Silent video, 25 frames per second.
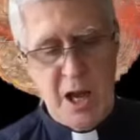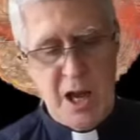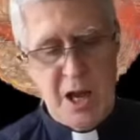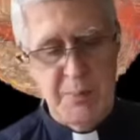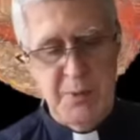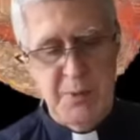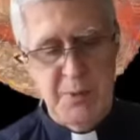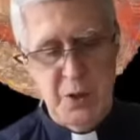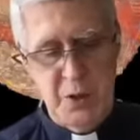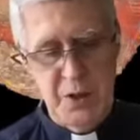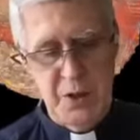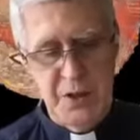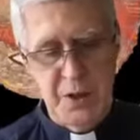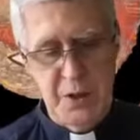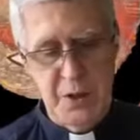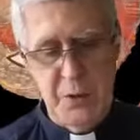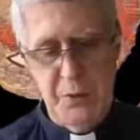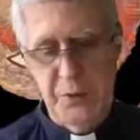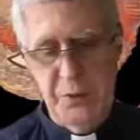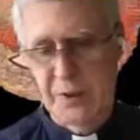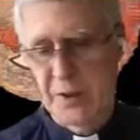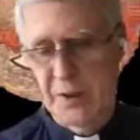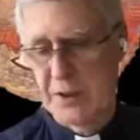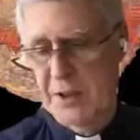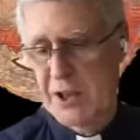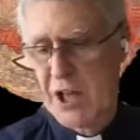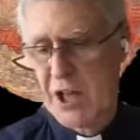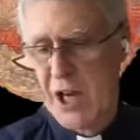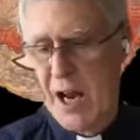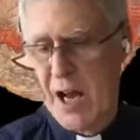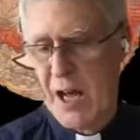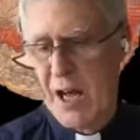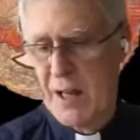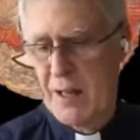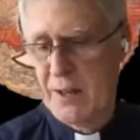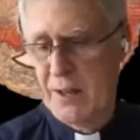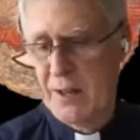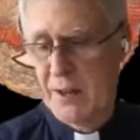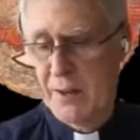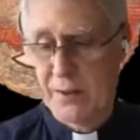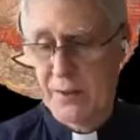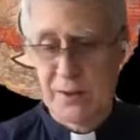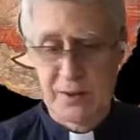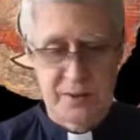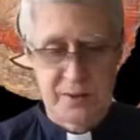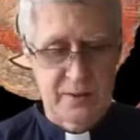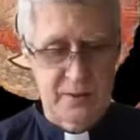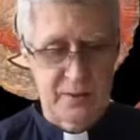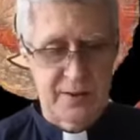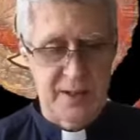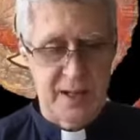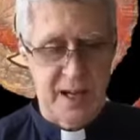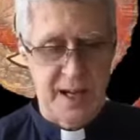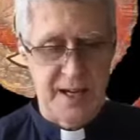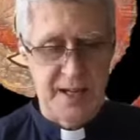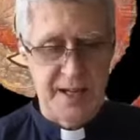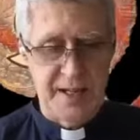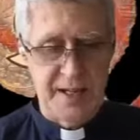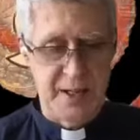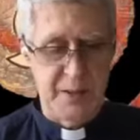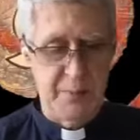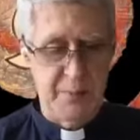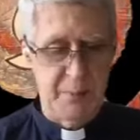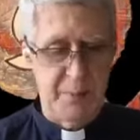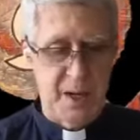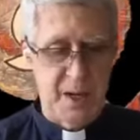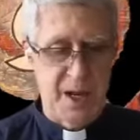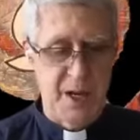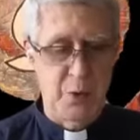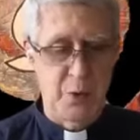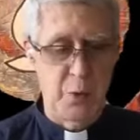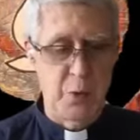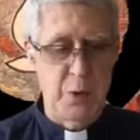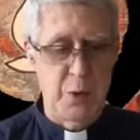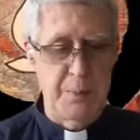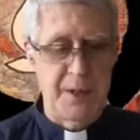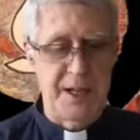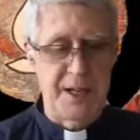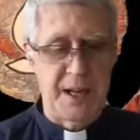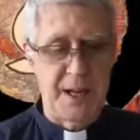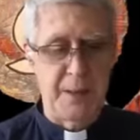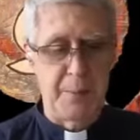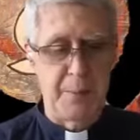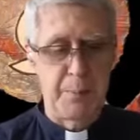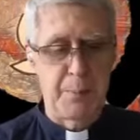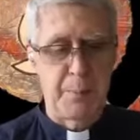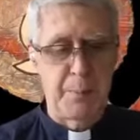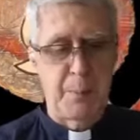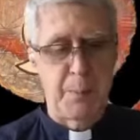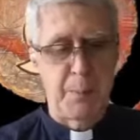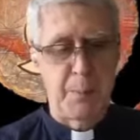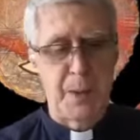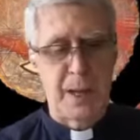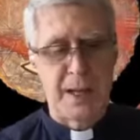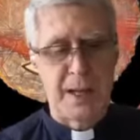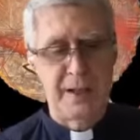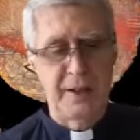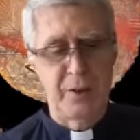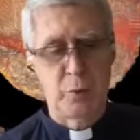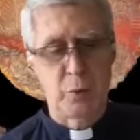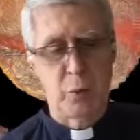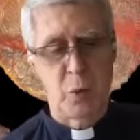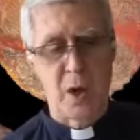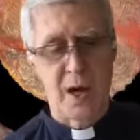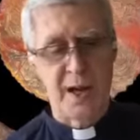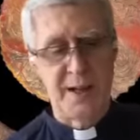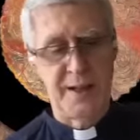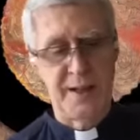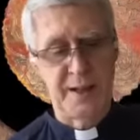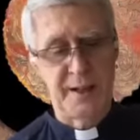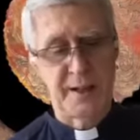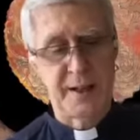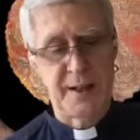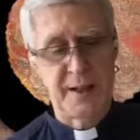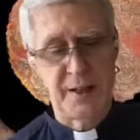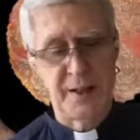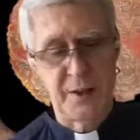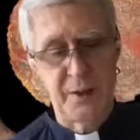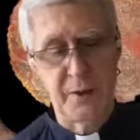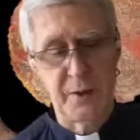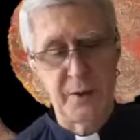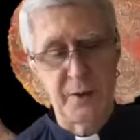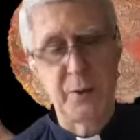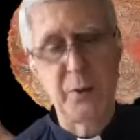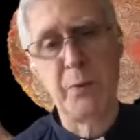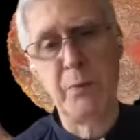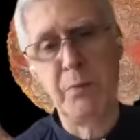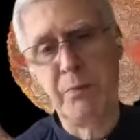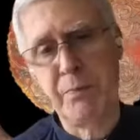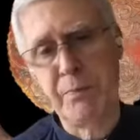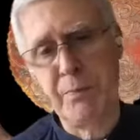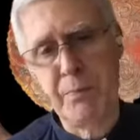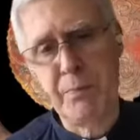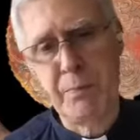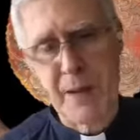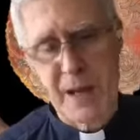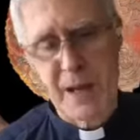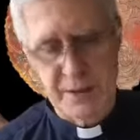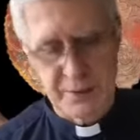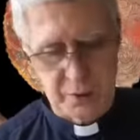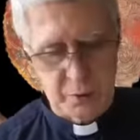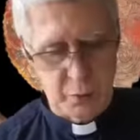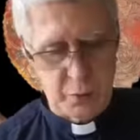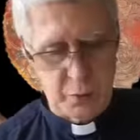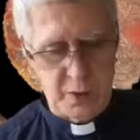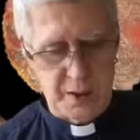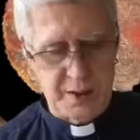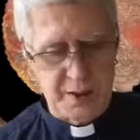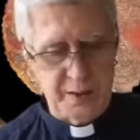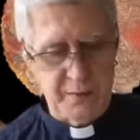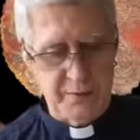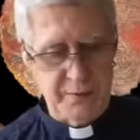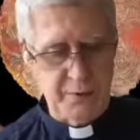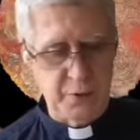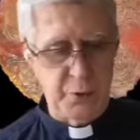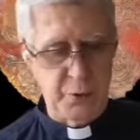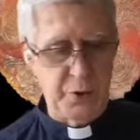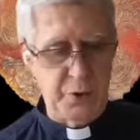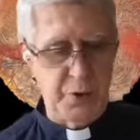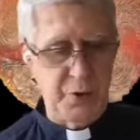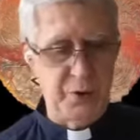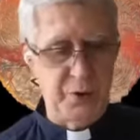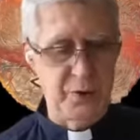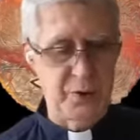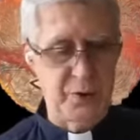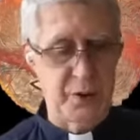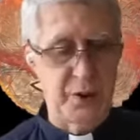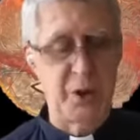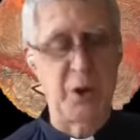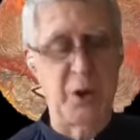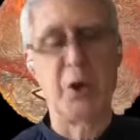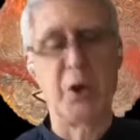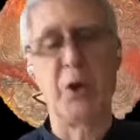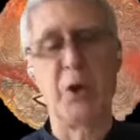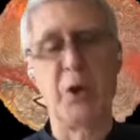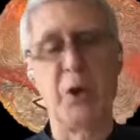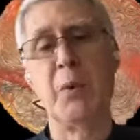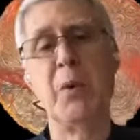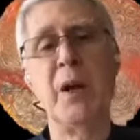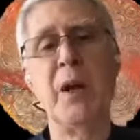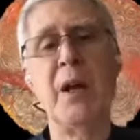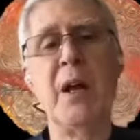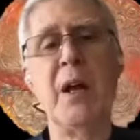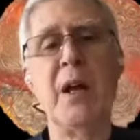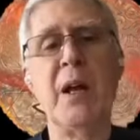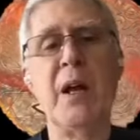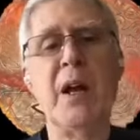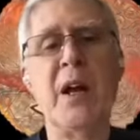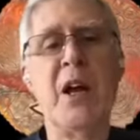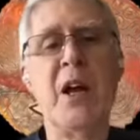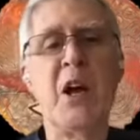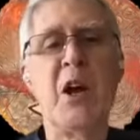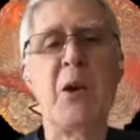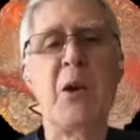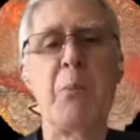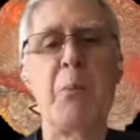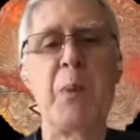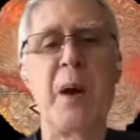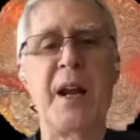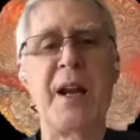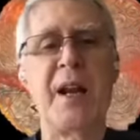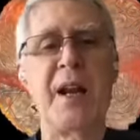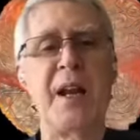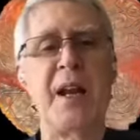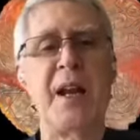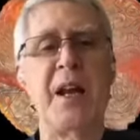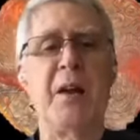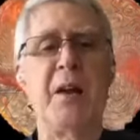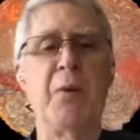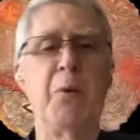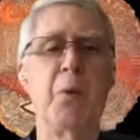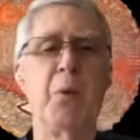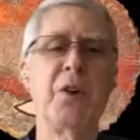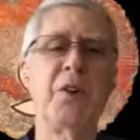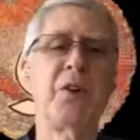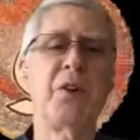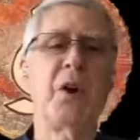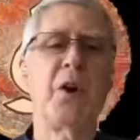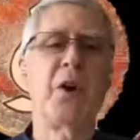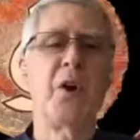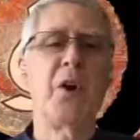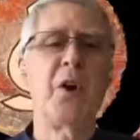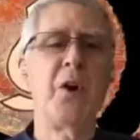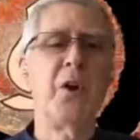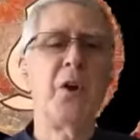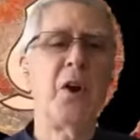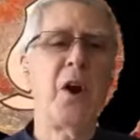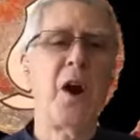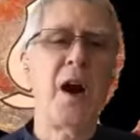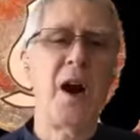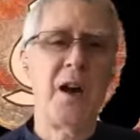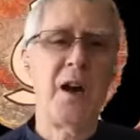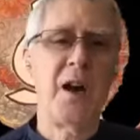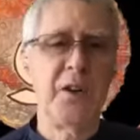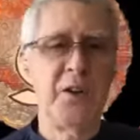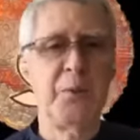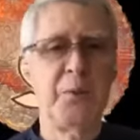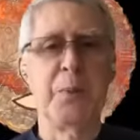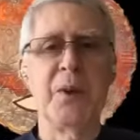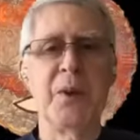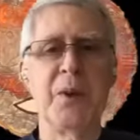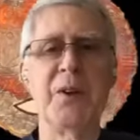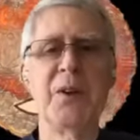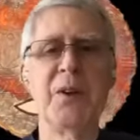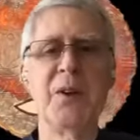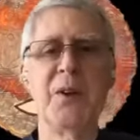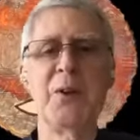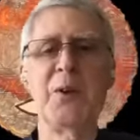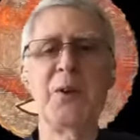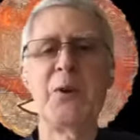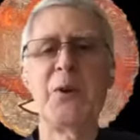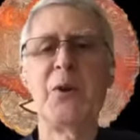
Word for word: I'm going to use a chalice lighting by a woman named Bets Wienecke, who passed away a few years ago. But it was her husband